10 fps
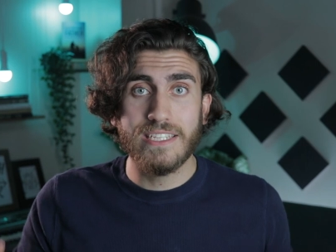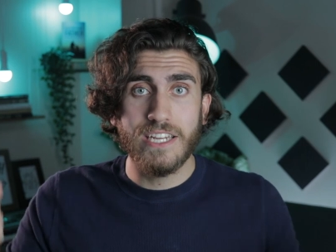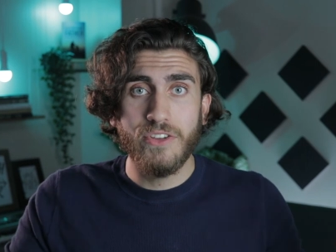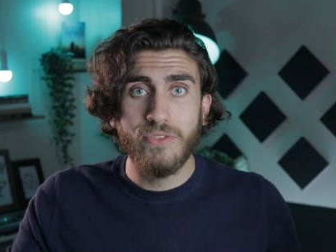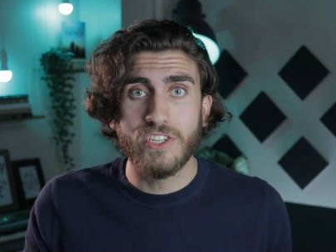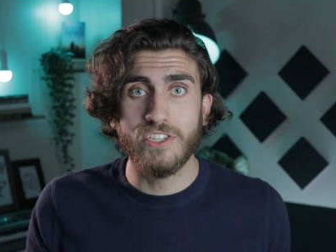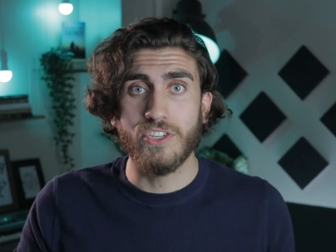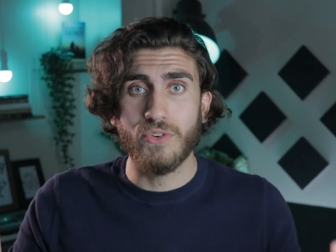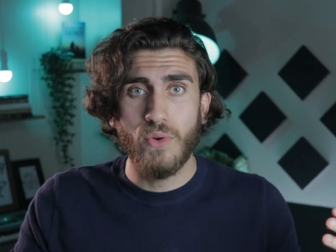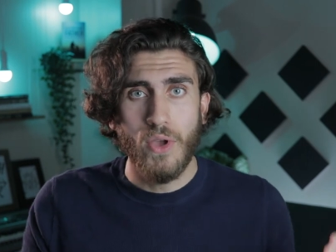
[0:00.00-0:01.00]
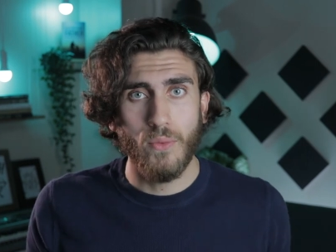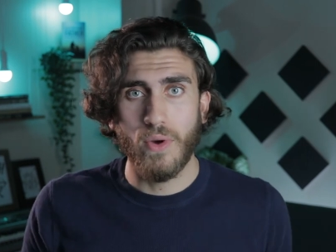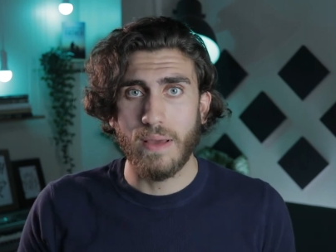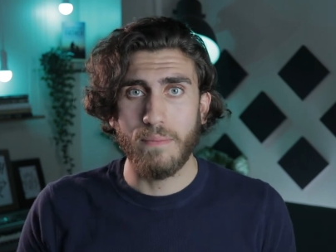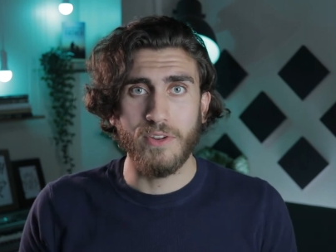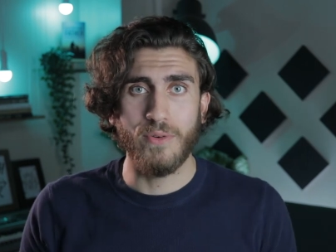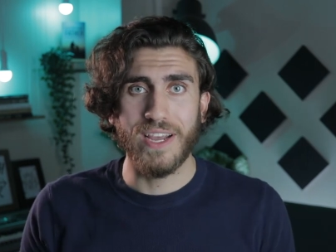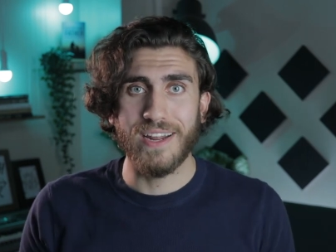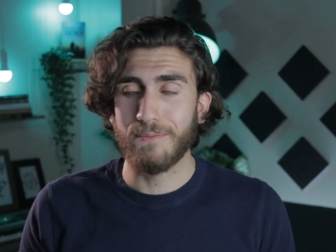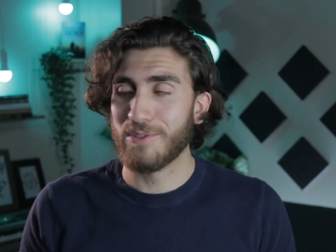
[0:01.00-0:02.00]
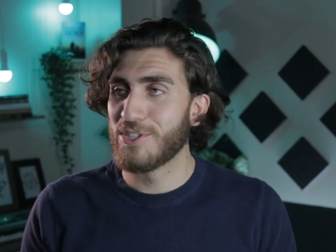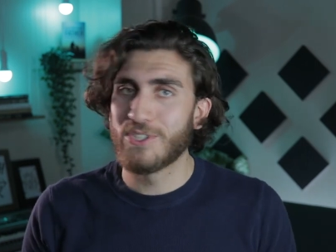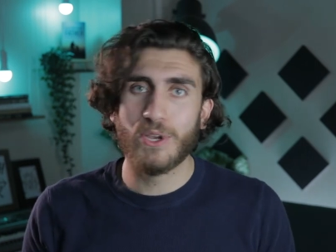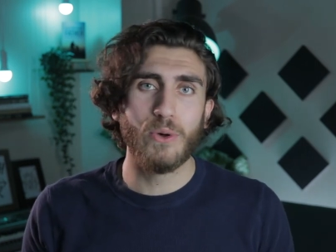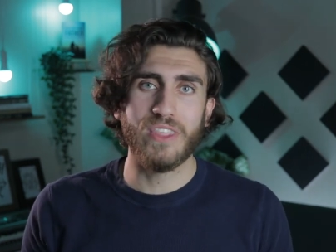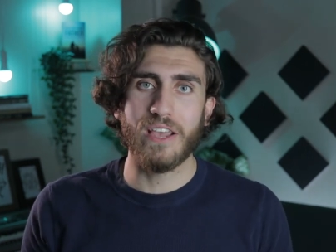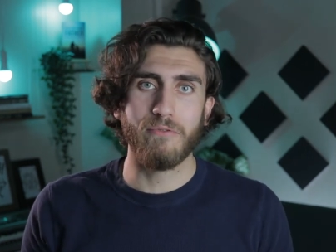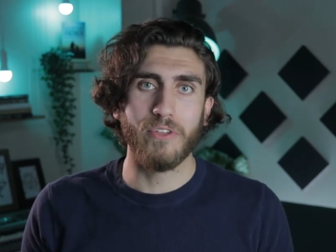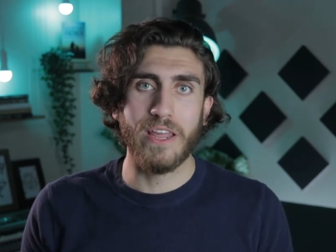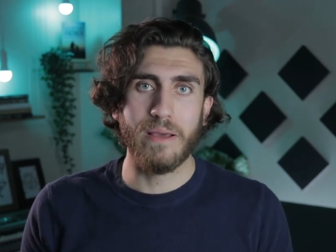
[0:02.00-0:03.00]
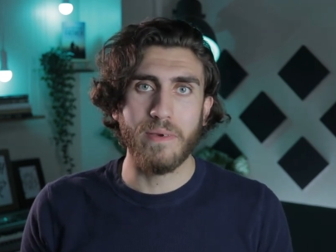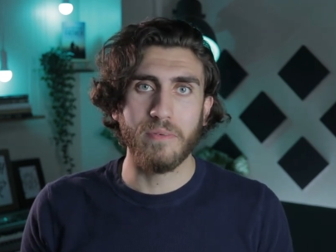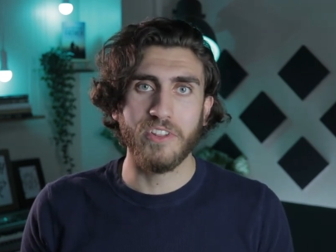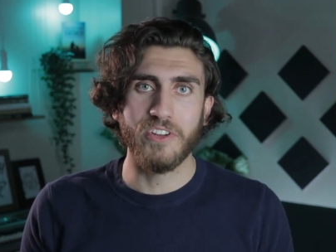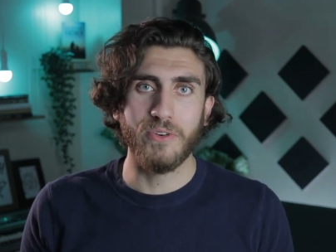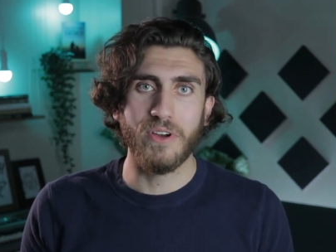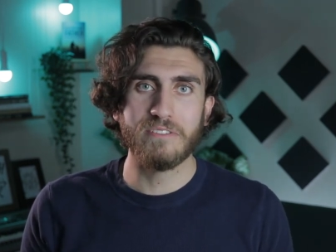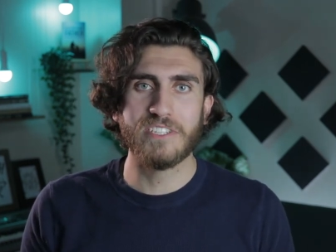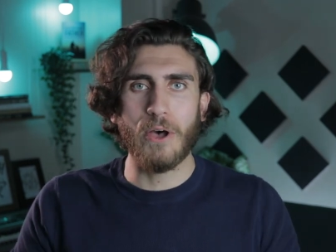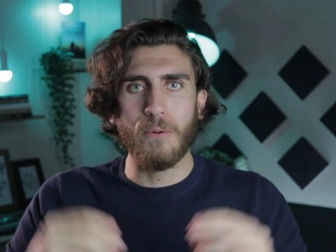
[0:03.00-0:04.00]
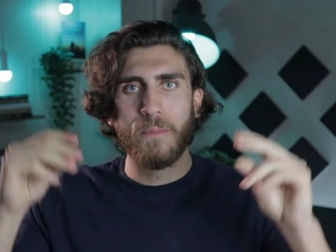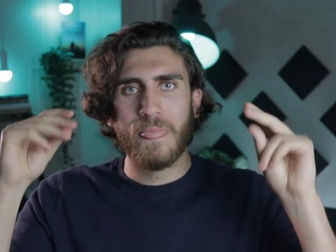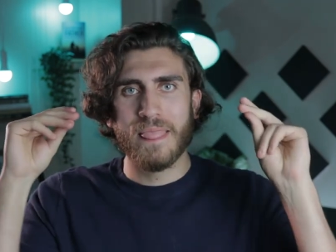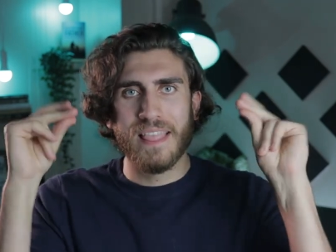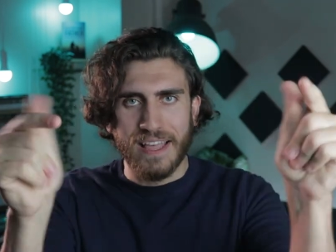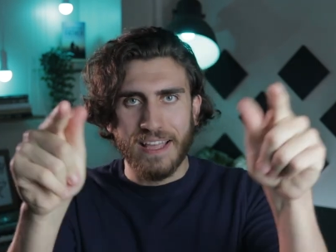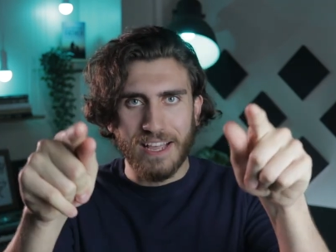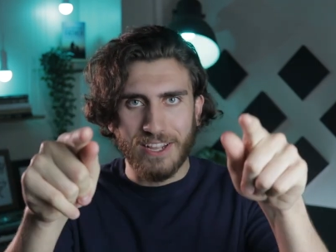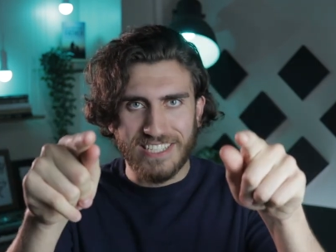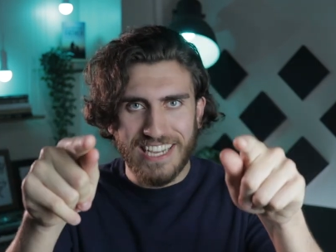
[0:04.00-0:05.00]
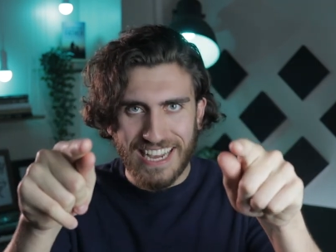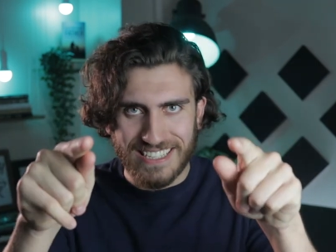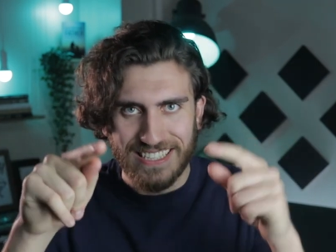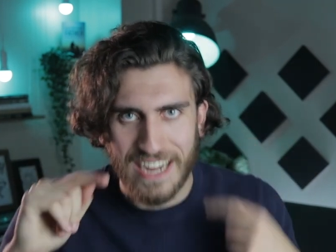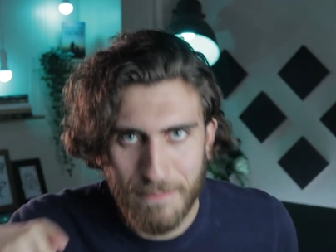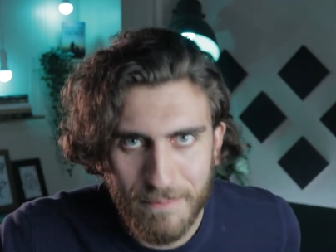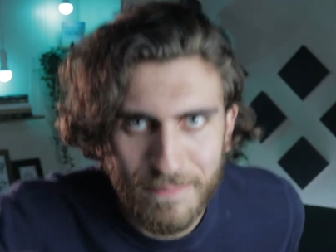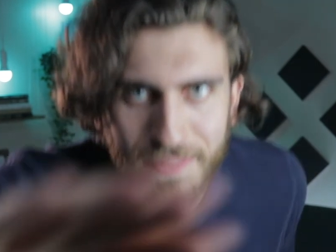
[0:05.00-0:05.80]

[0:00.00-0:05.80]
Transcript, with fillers: I continue to do what I'm doing, and I'm so thankful that I'm able to do it. So, I'll see you next time.